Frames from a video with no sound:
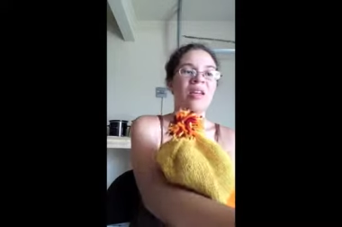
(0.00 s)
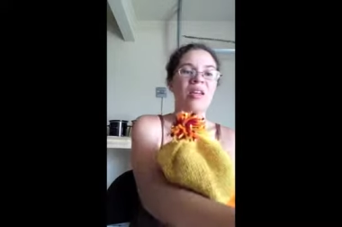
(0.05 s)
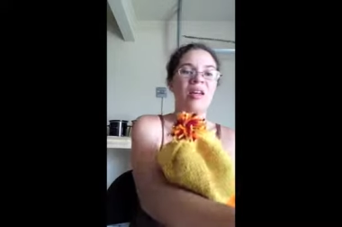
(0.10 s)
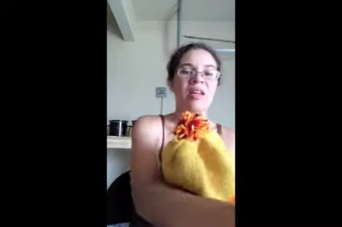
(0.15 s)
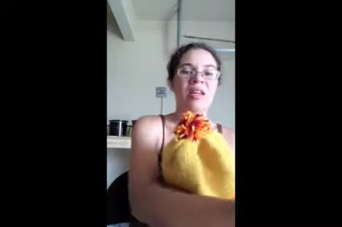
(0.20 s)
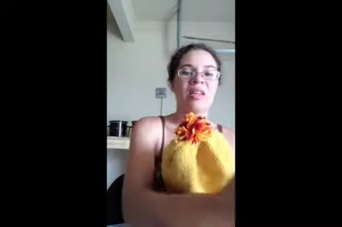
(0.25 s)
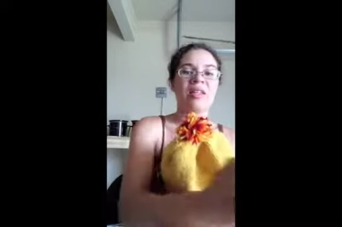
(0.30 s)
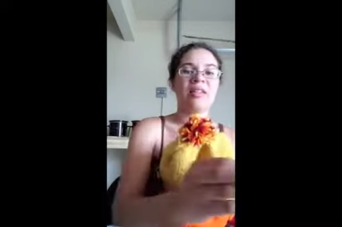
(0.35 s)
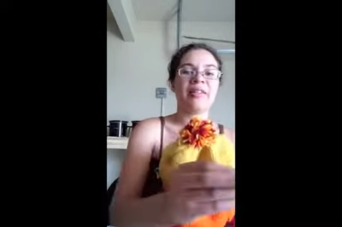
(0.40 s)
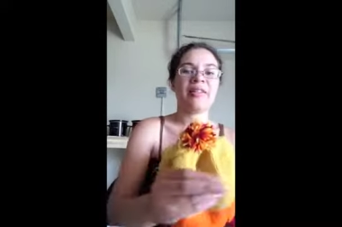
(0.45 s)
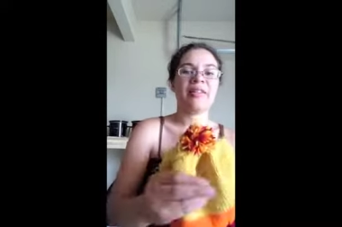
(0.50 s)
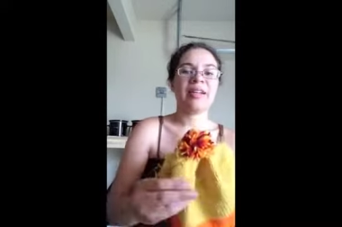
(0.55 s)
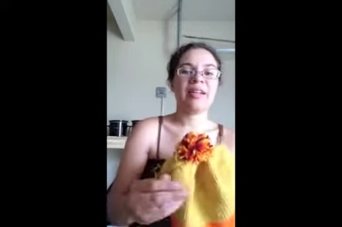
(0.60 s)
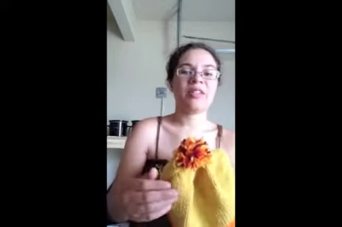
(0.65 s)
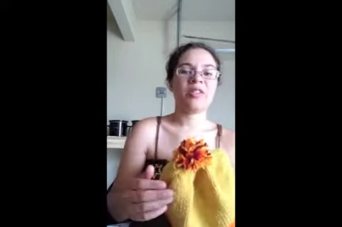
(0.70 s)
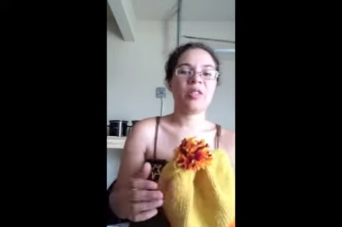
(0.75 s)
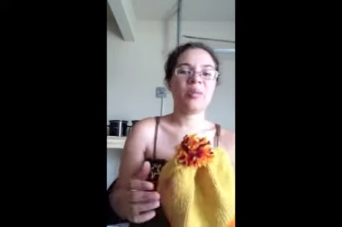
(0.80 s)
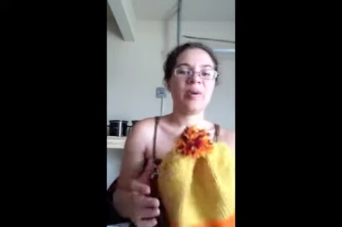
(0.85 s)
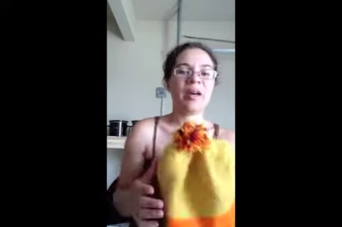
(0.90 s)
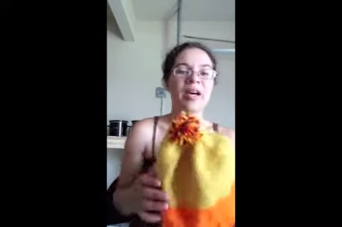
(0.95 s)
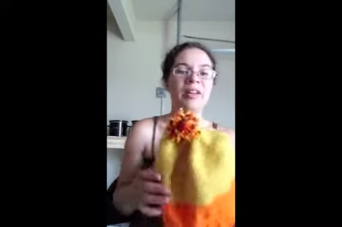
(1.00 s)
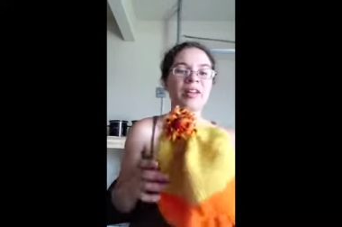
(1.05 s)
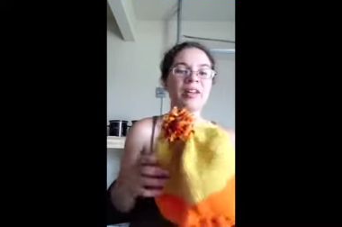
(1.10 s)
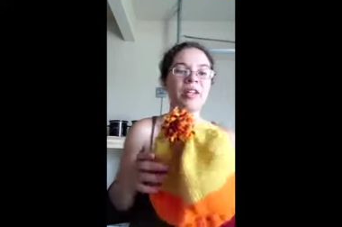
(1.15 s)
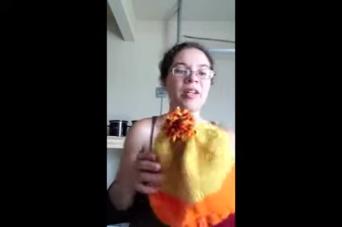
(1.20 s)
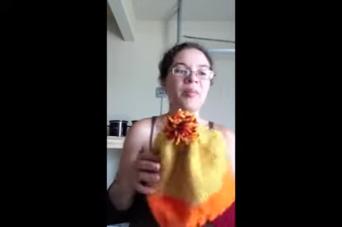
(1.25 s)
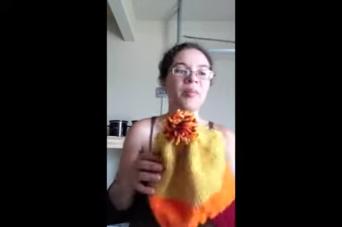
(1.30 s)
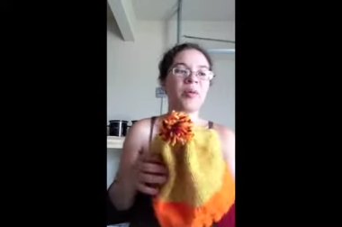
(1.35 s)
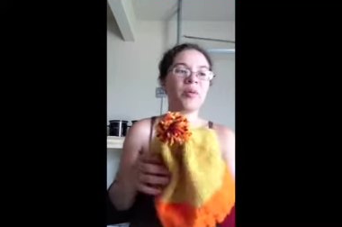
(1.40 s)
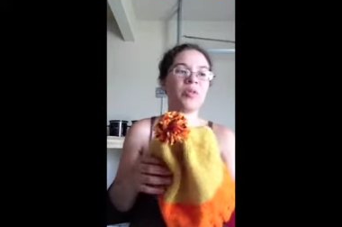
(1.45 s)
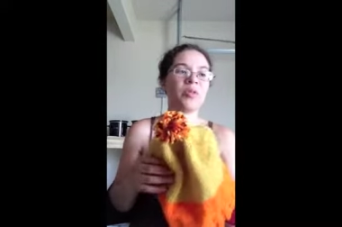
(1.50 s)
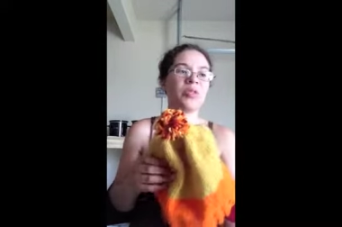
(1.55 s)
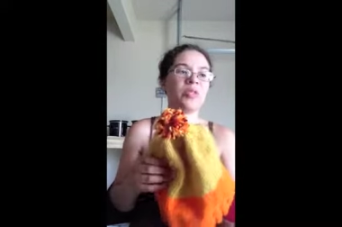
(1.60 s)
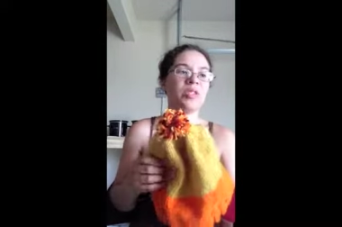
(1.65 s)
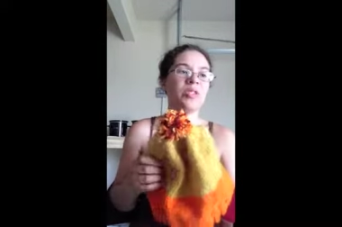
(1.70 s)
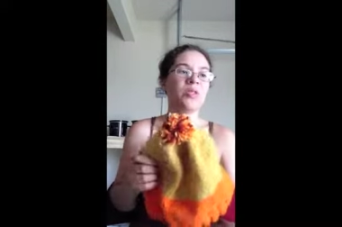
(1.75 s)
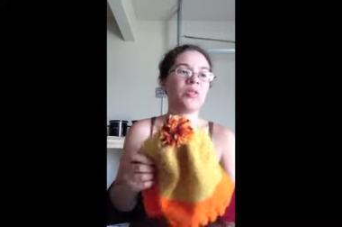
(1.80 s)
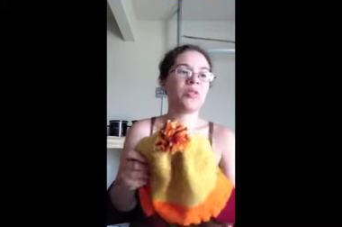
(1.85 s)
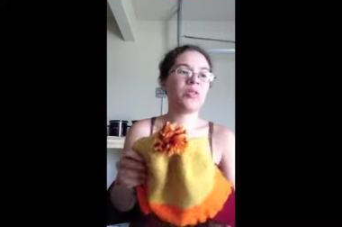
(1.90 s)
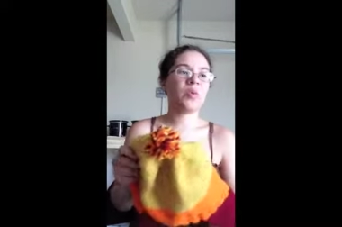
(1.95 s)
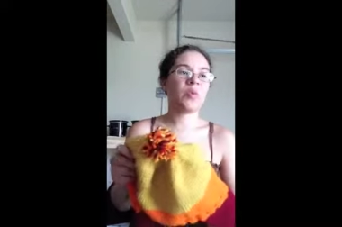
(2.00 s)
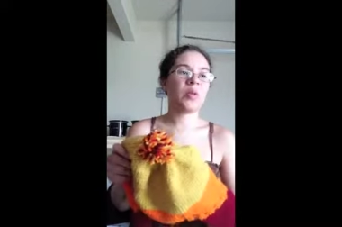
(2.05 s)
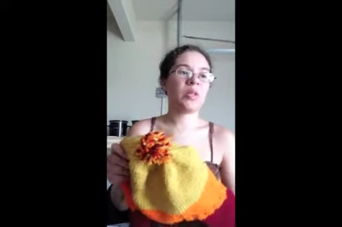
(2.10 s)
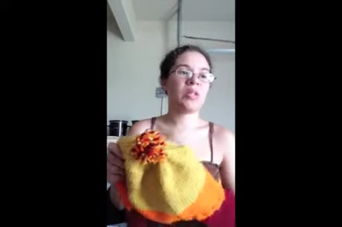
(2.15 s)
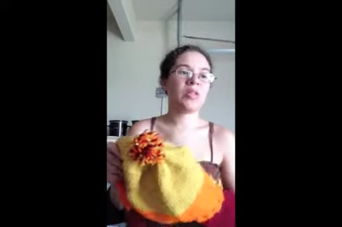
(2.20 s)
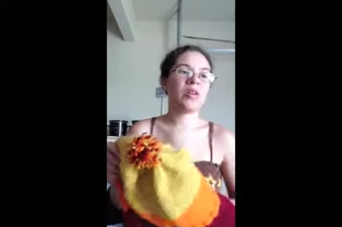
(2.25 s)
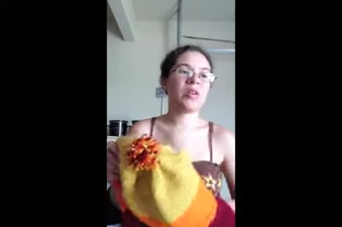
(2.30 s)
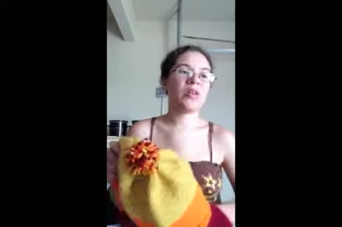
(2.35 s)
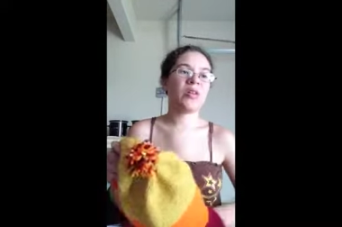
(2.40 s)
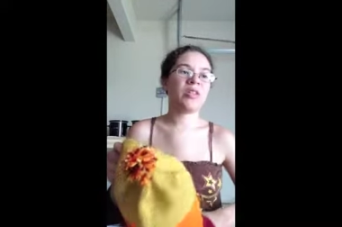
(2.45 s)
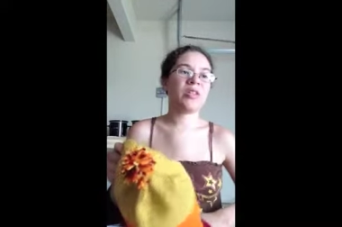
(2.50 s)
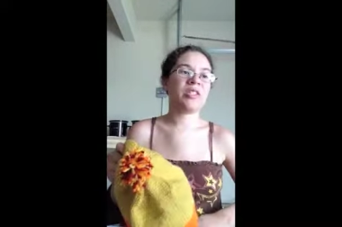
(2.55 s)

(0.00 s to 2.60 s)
And yeah, so the pattern I mostly used was called the